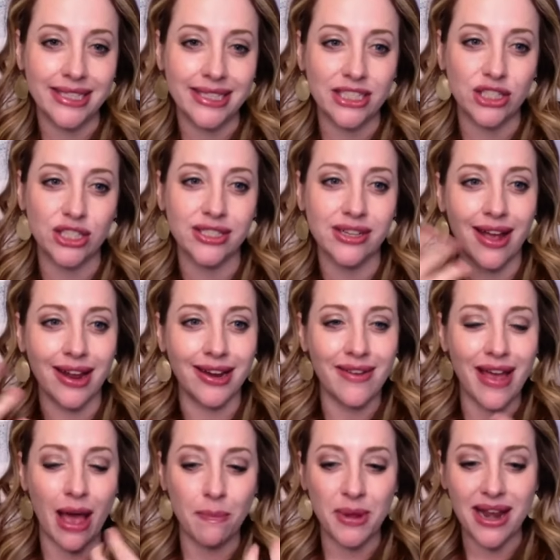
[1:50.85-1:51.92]
It just kind of
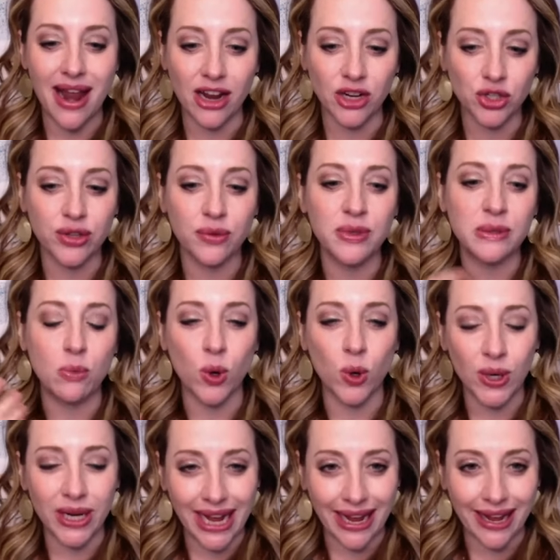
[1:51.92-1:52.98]
happened naturally. It was more
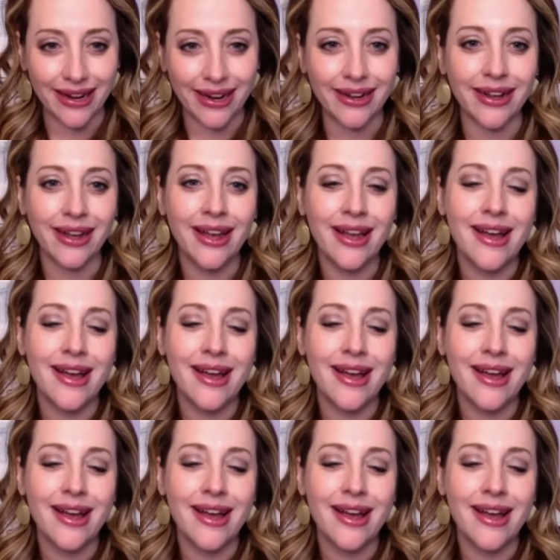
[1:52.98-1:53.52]
organic